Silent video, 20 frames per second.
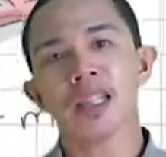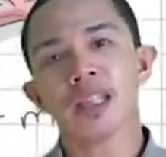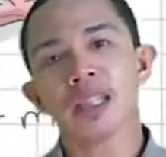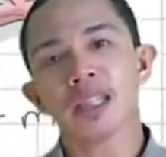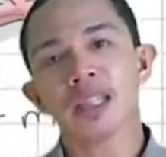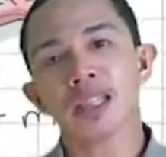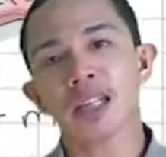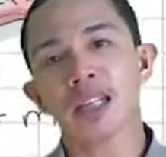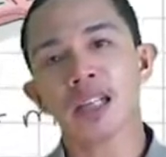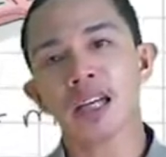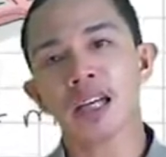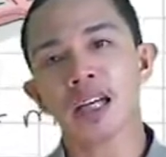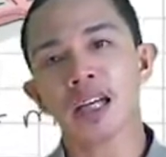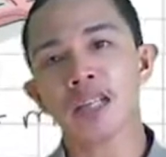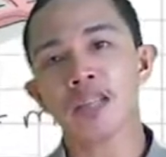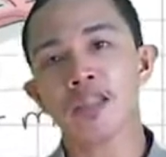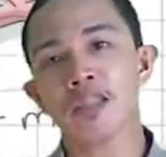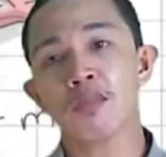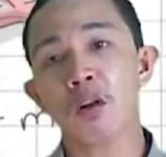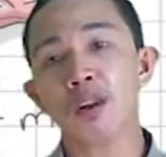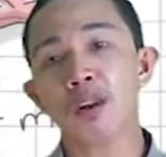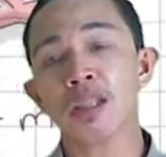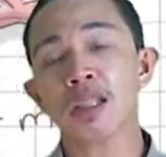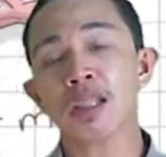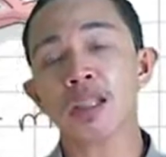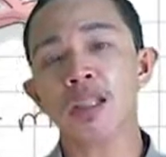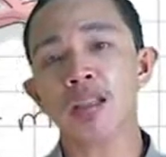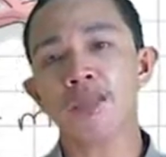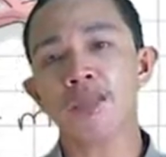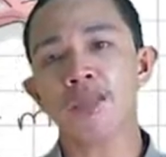the smaller
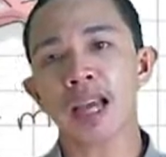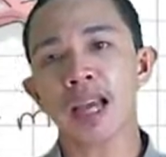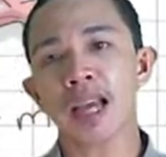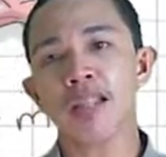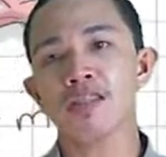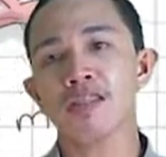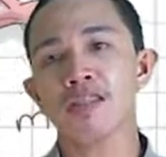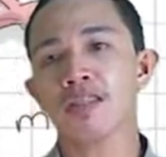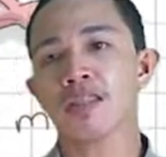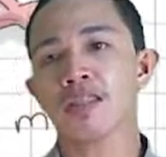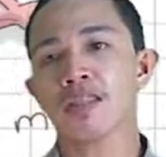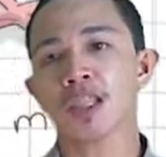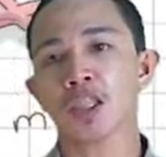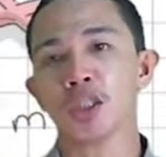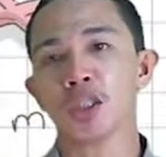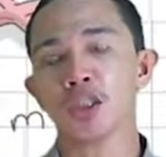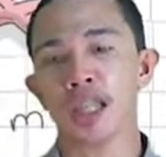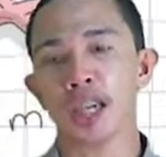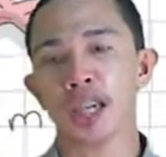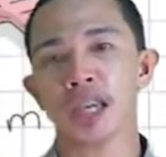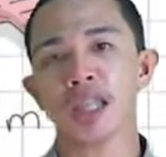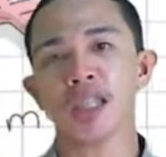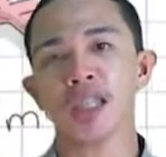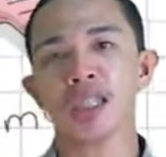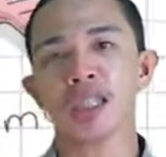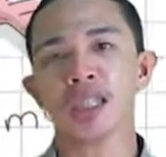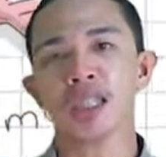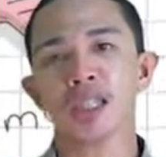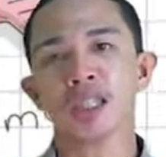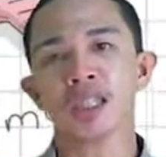the values that you get,
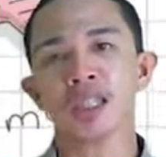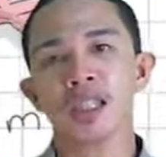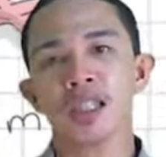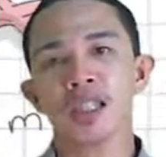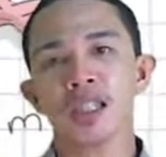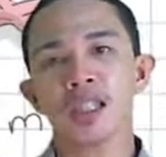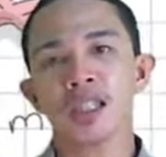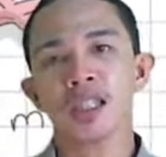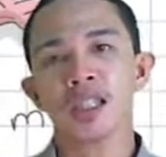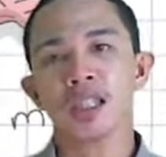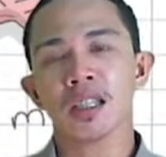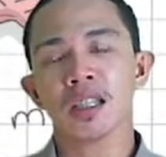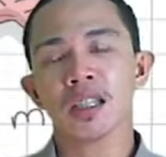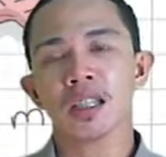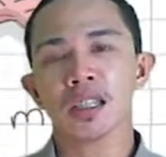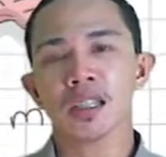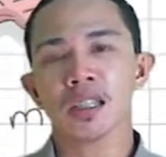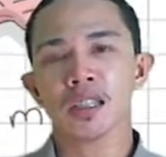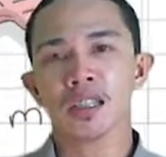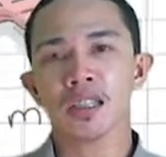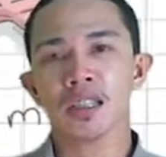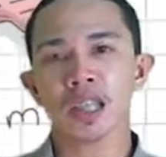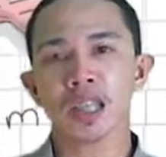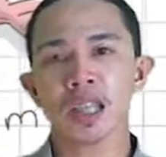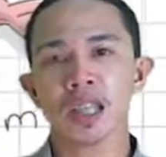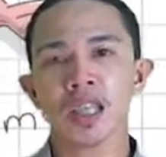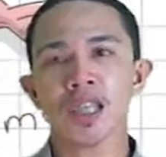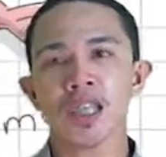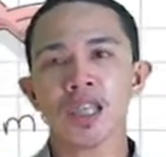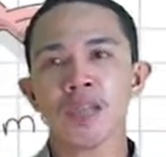
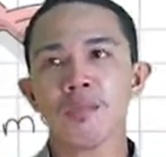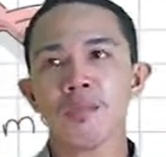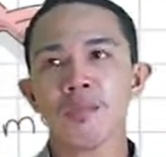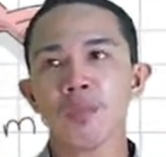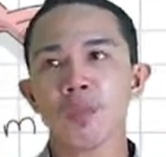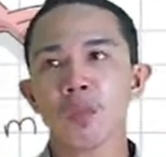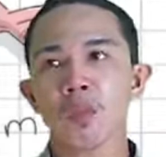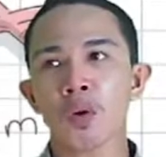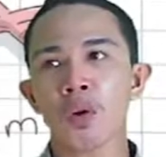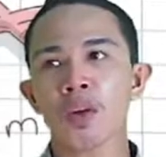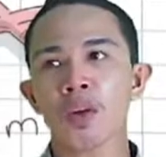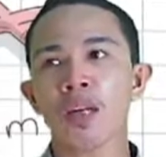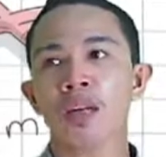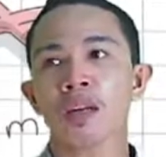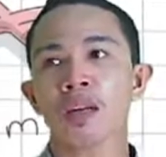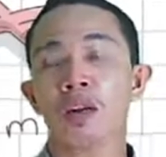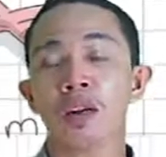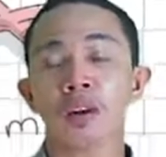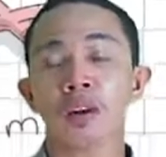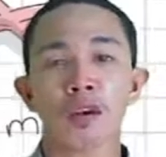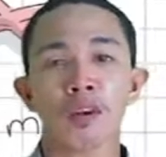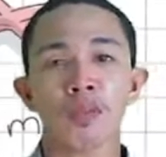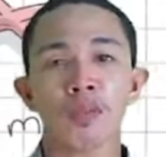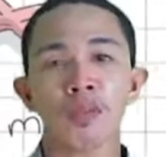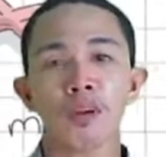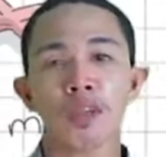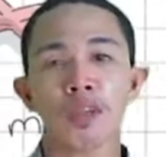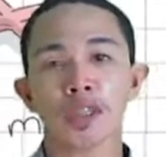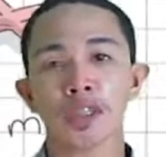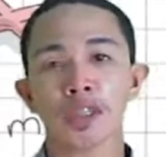the more
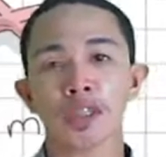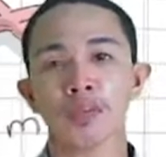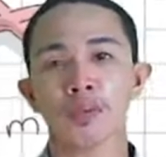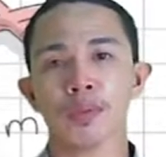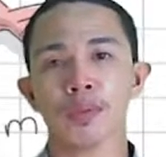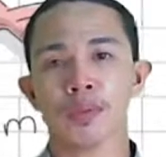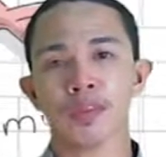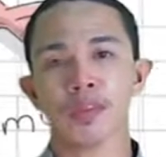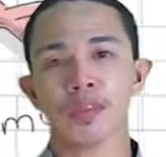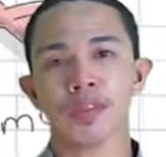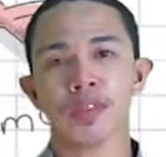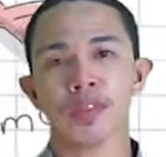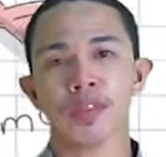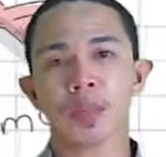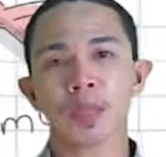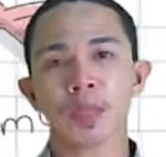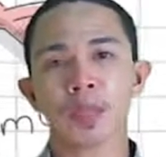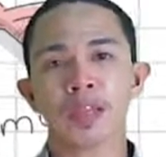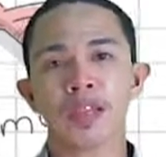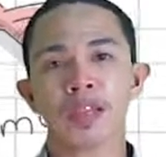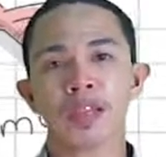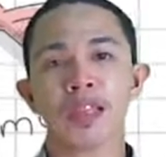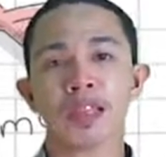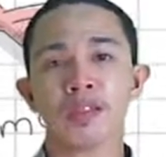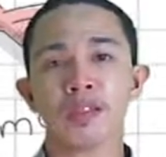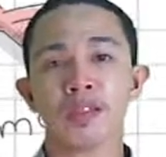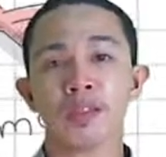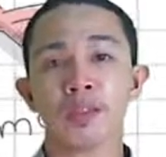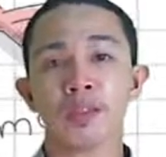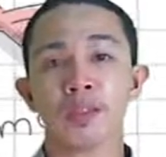homogeneous the
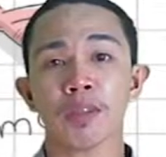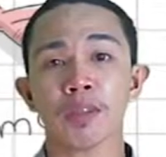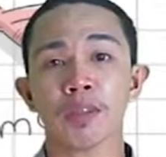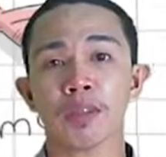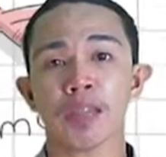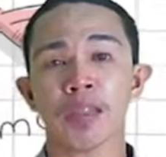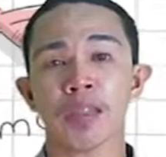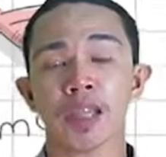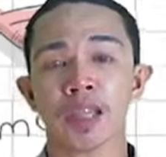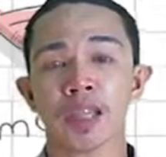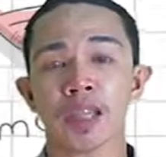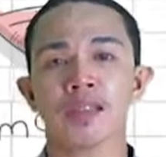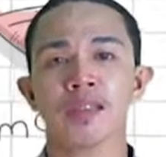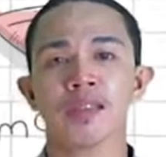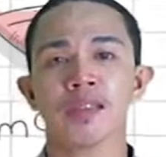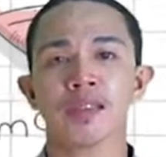distribution is.